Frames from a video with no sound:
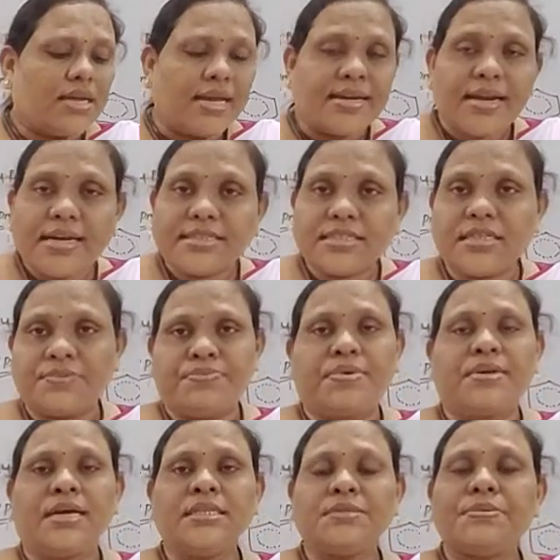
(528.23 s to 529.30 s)
energy
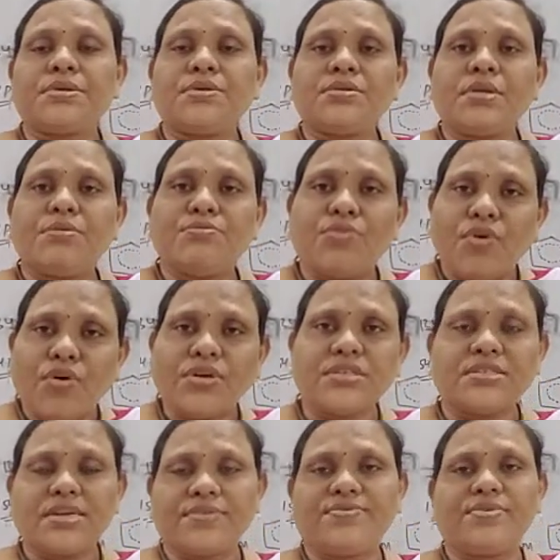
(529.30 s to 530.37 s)
difference between the
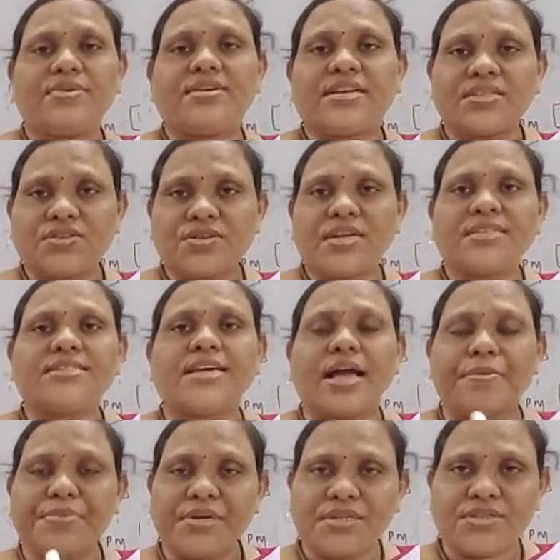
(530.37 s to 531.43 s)
most stable resonance
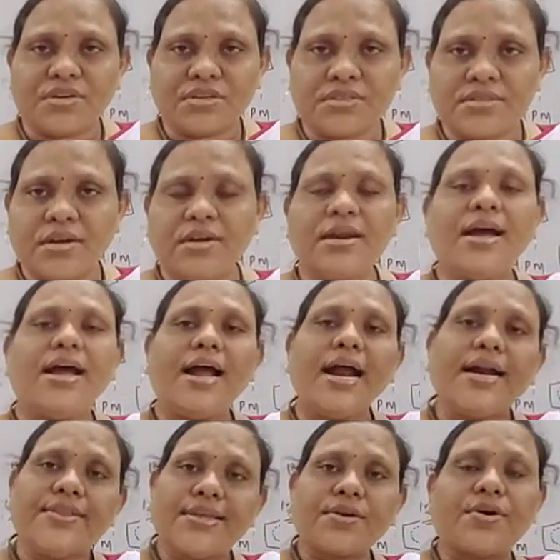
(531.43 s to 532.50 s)
hybrid structure
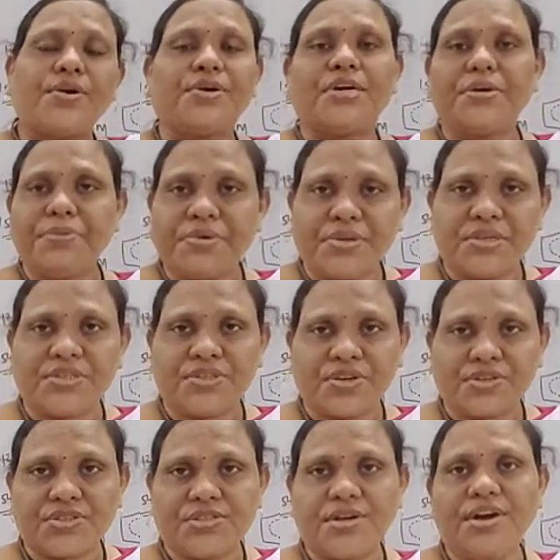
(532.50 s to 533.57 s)
and the contributing
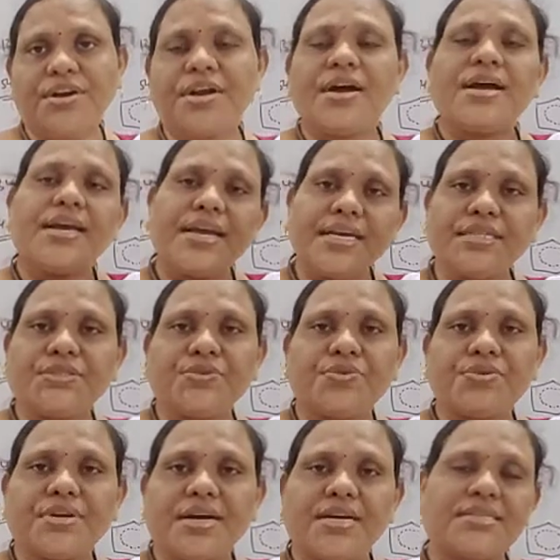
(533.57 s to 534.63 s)
structure is
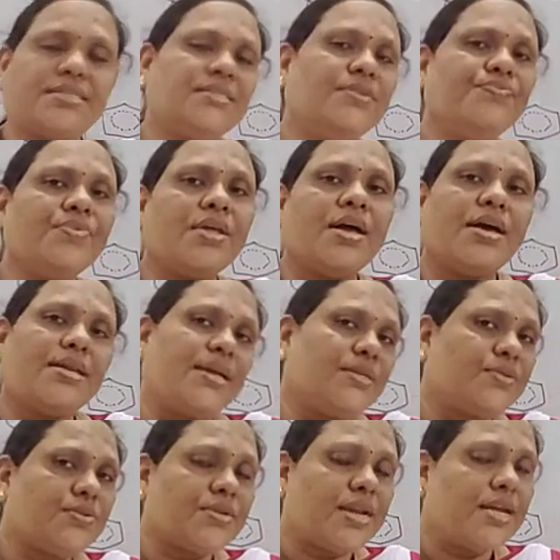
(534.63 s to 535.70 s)
known as
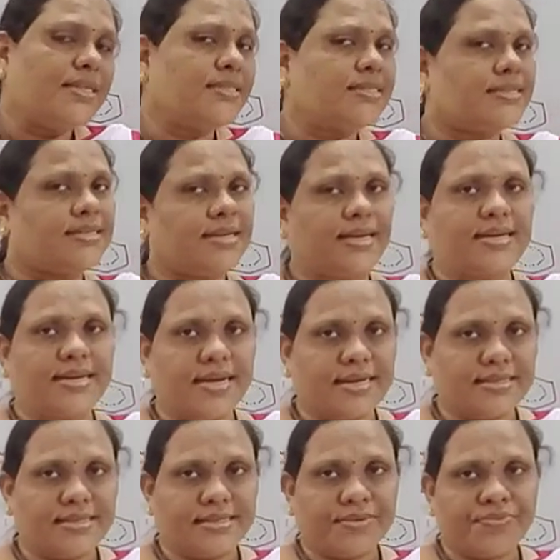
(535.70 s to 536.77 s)
resonance
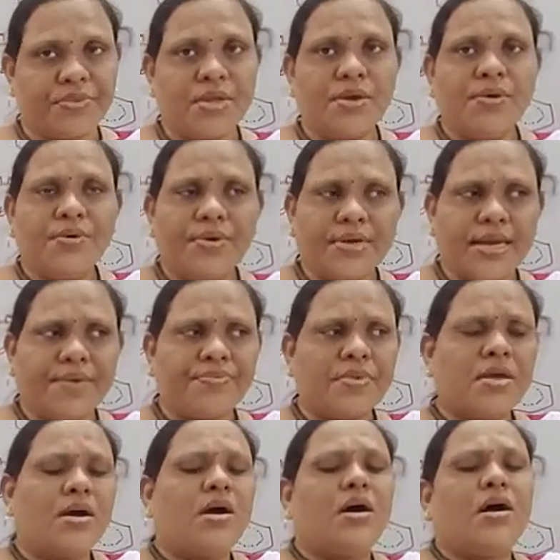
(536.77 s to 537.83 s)
energy.
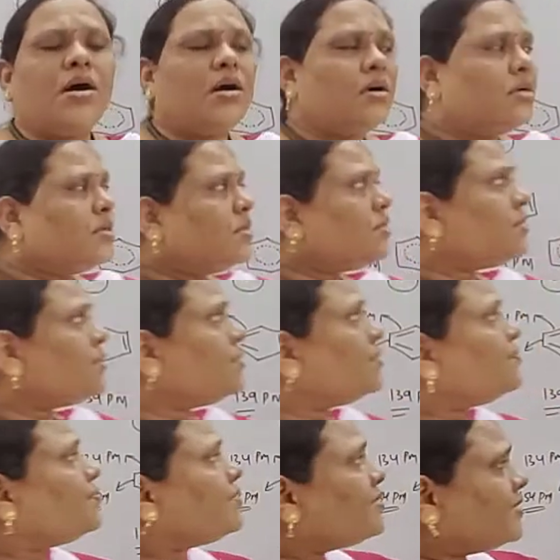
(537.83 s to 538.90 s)
Okay.
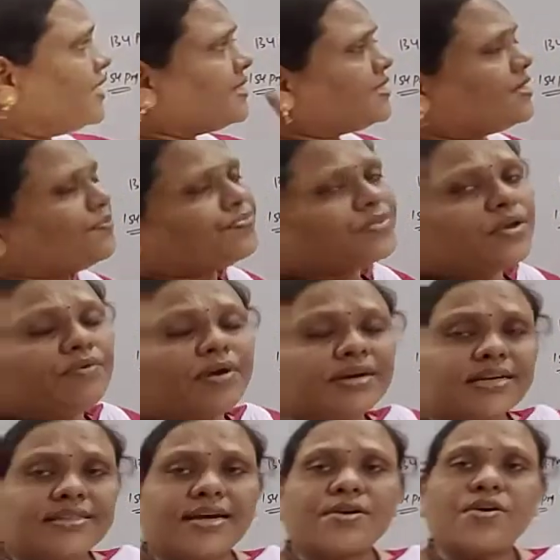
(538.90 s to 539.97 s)
Next, what
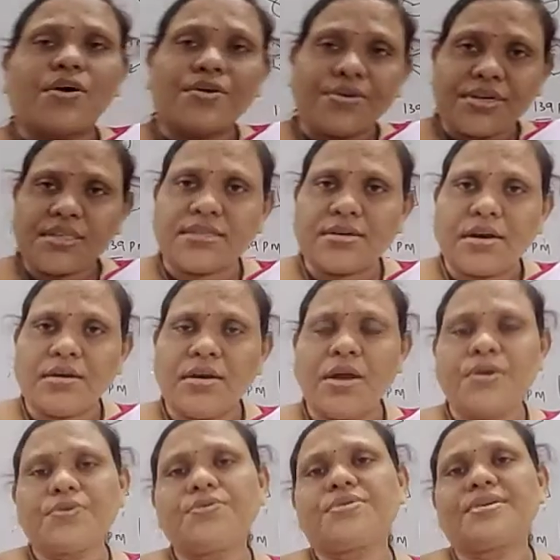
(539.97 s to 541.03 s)
are the
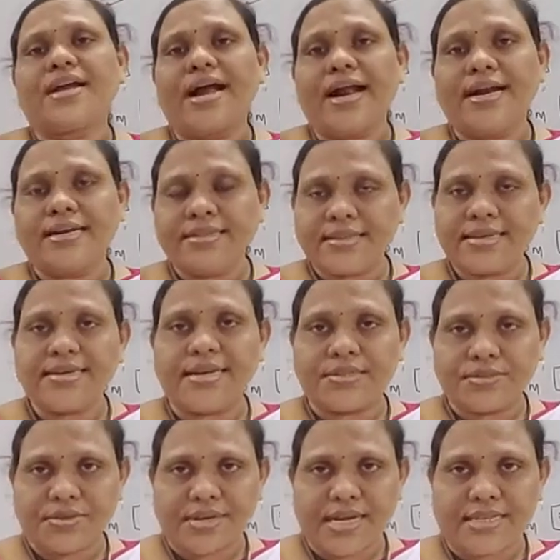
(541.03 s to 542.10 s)
conditions to write the
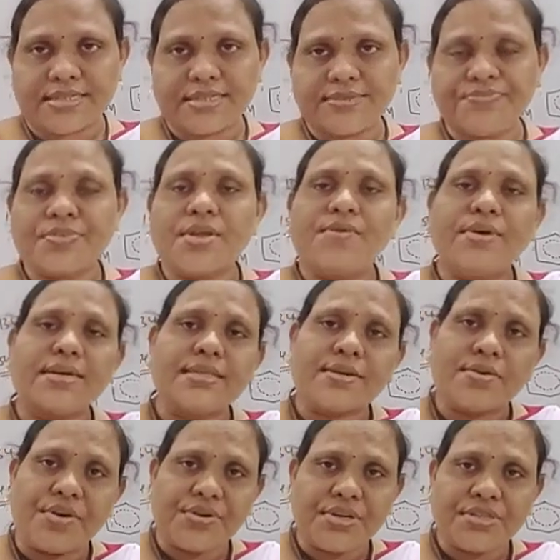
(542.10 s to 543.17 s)
resonance? What are the
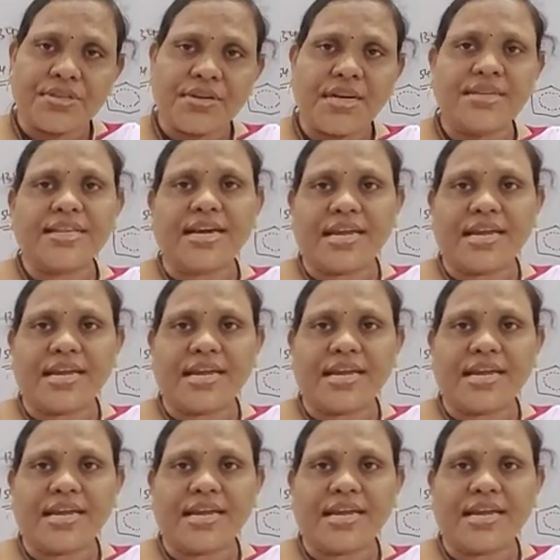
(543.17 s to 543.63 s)
conditions and the